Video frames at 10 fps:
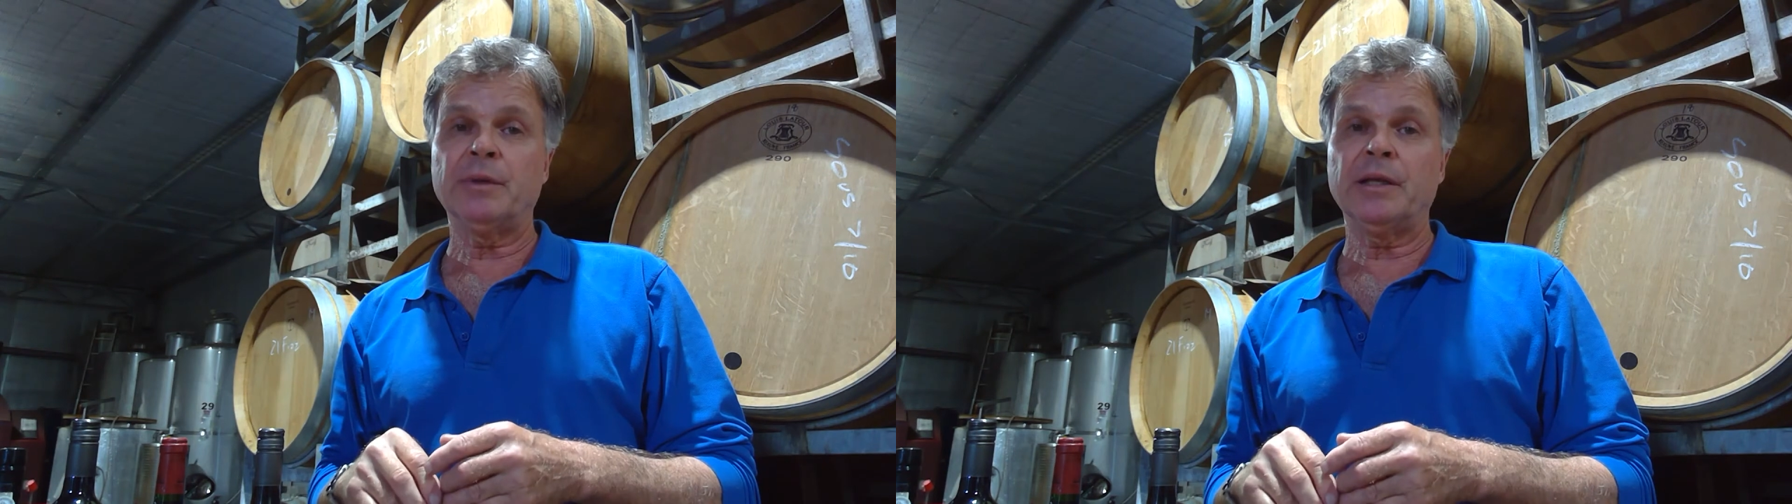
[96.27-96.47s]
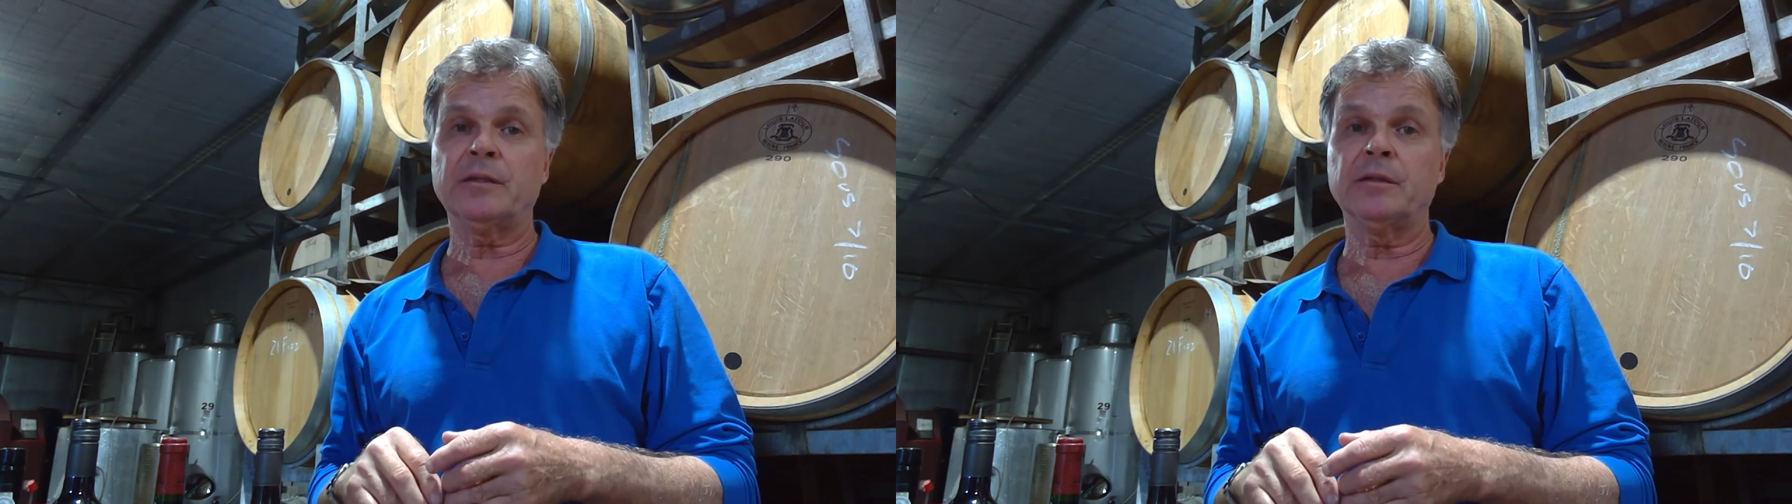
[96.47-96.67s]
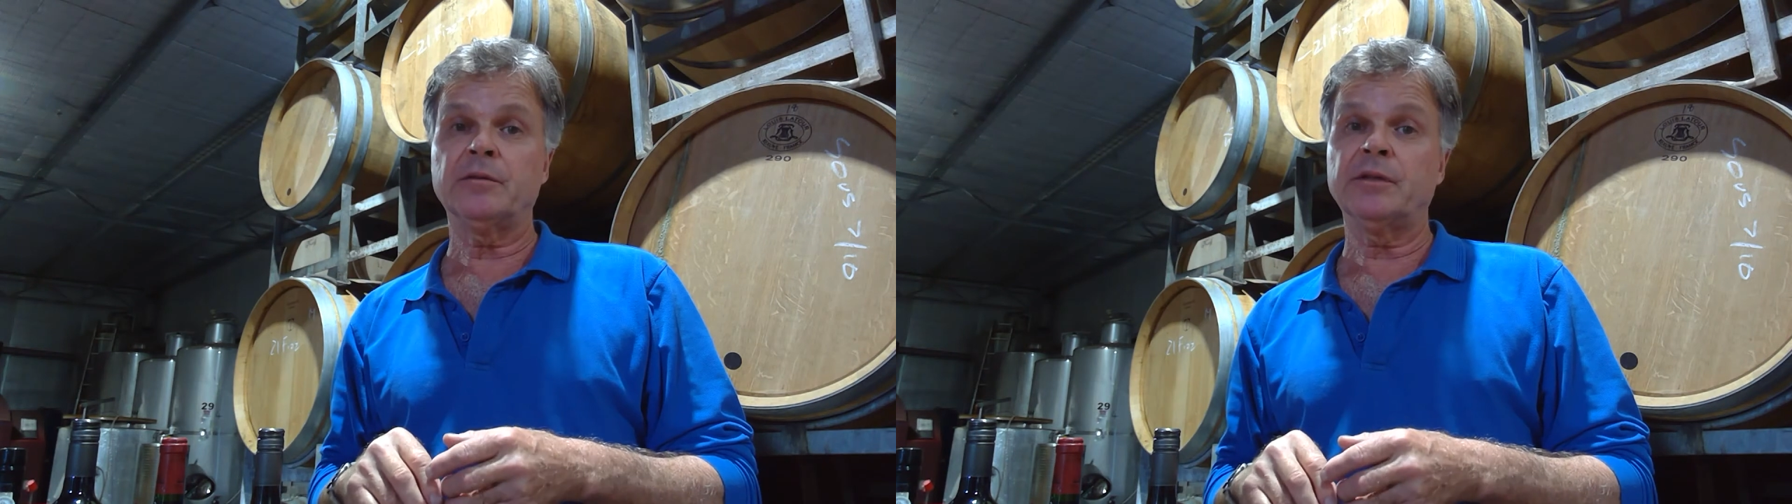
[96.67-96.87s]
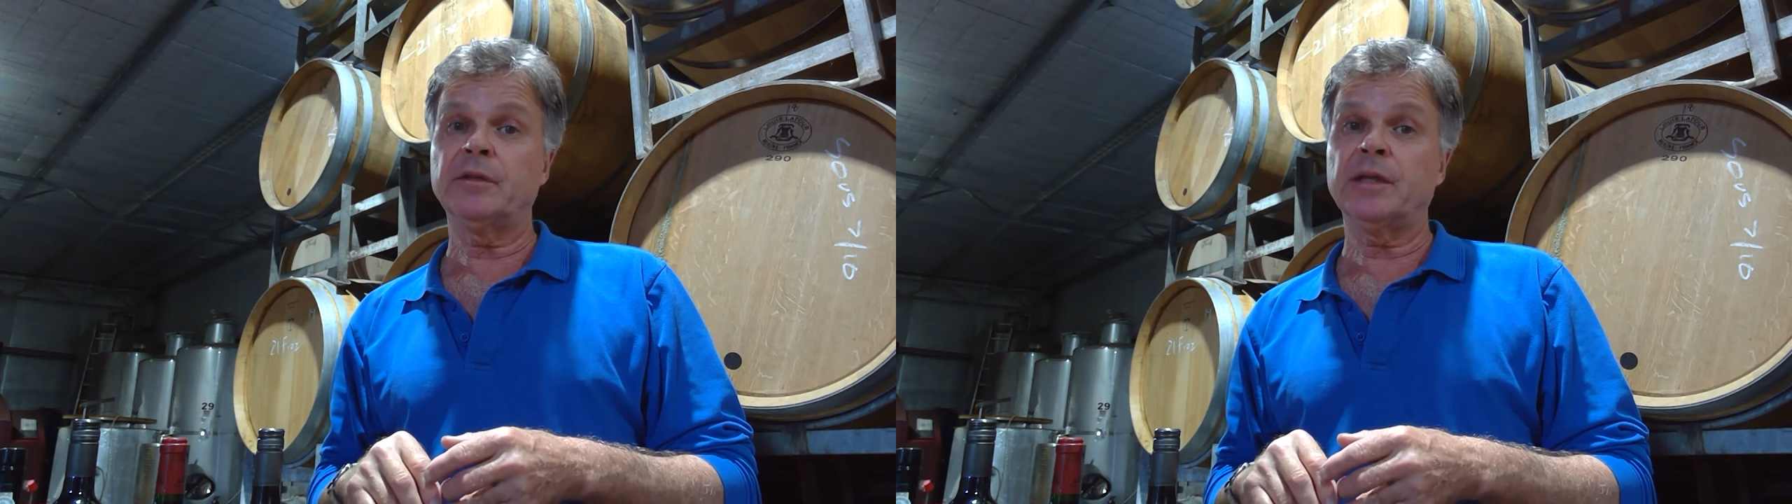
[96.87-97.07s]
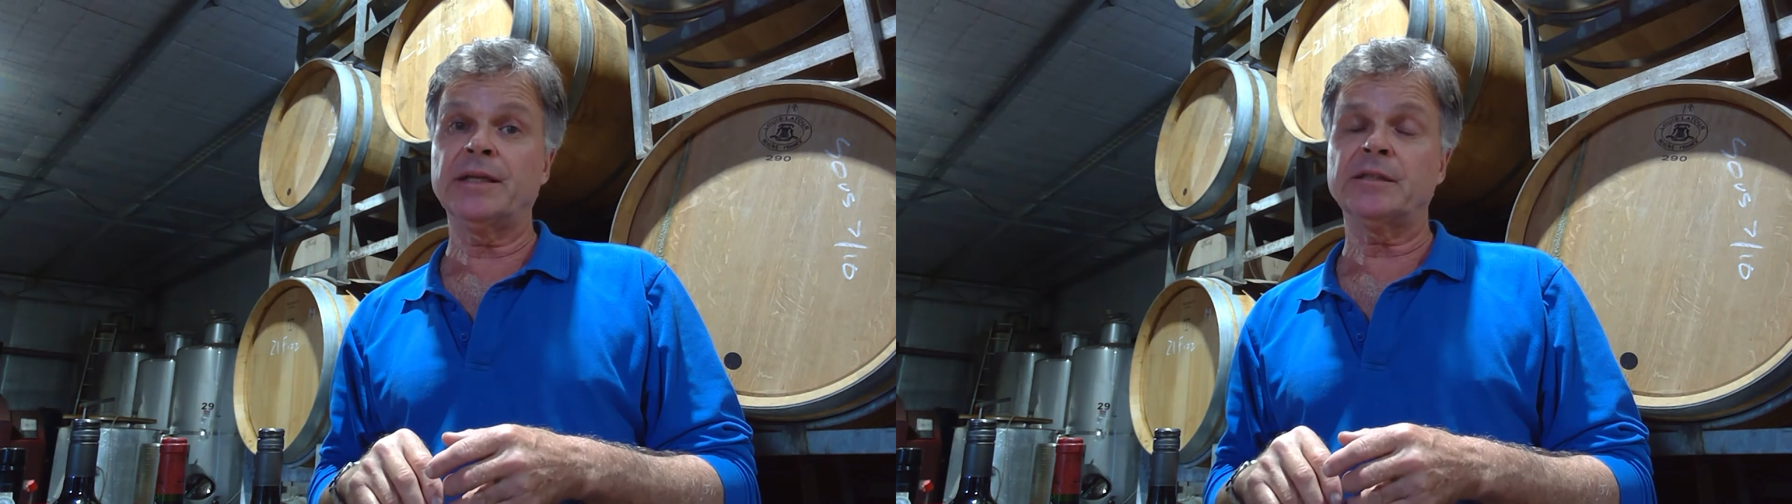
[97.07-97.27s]
planted in
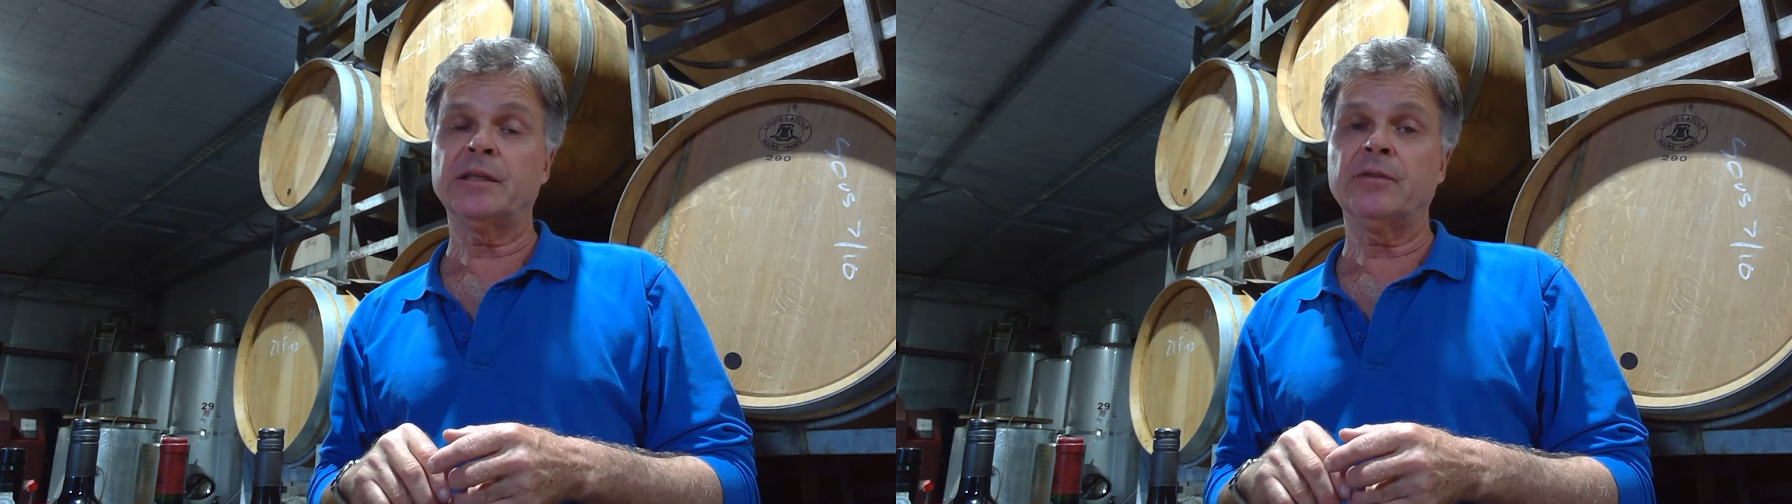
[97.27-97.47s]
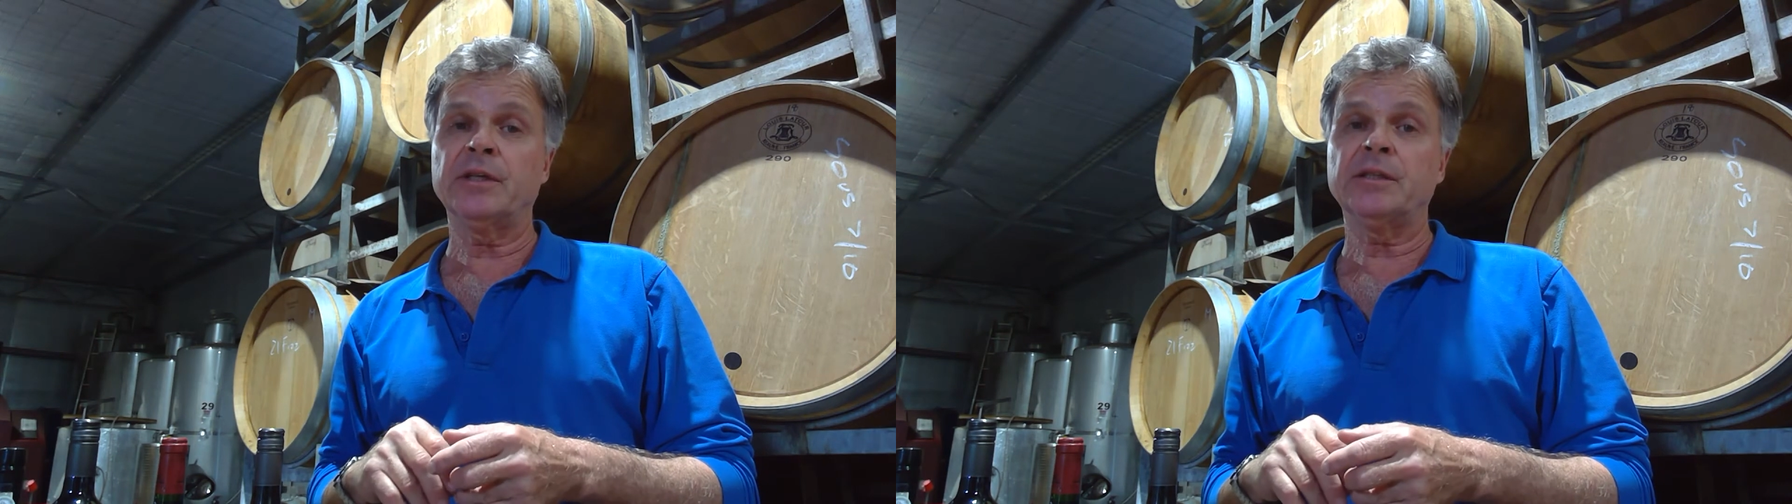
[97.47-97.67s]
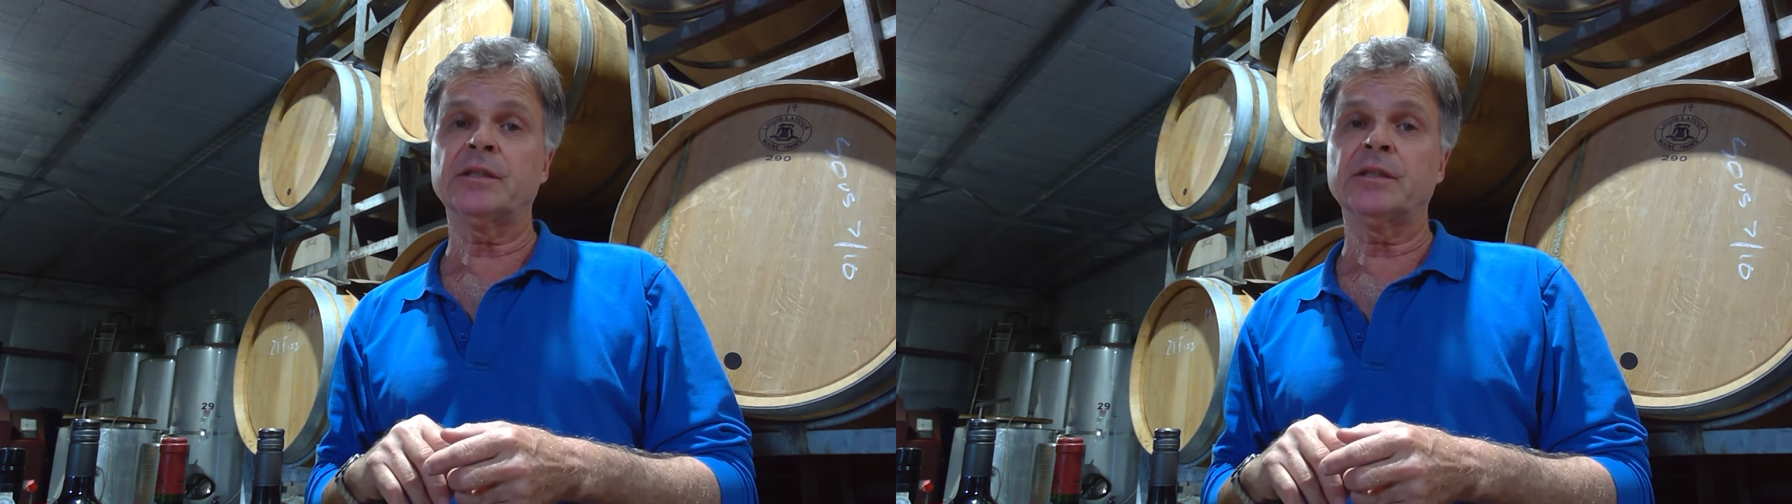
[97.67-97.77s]
the late 70s.